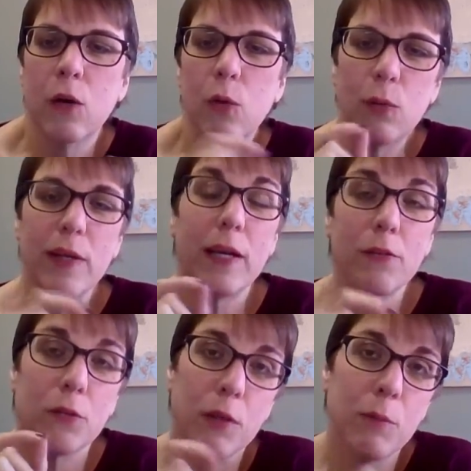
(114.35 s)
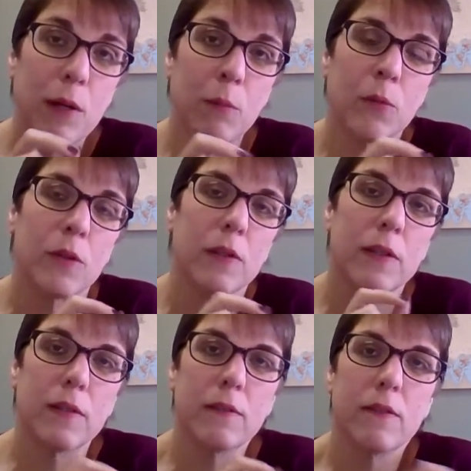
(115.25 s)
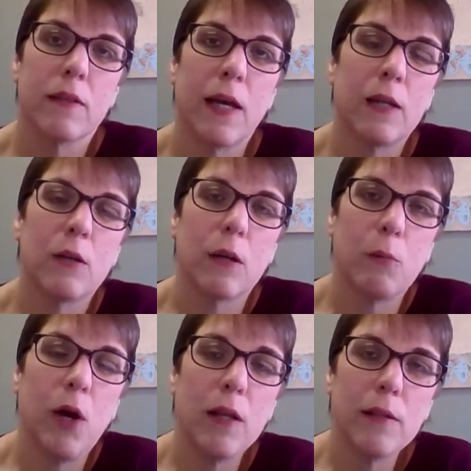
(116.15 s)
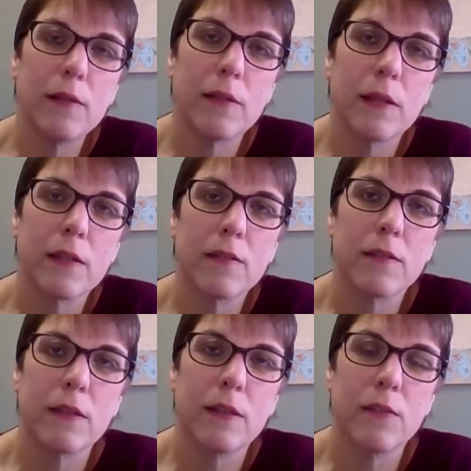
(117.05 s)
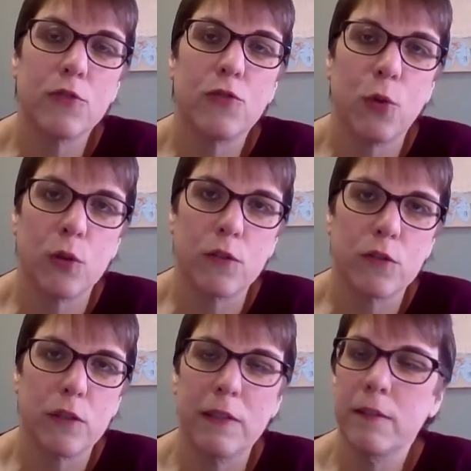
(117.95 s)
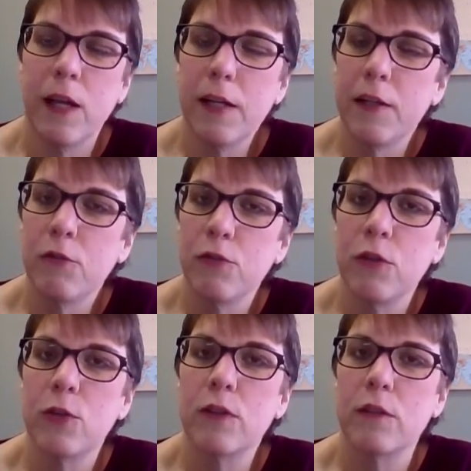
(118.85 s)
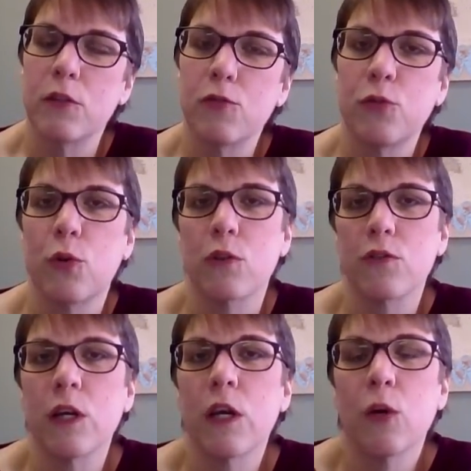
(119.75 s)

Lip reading: What we have to remember is that politics is force. It's not influence, it's force.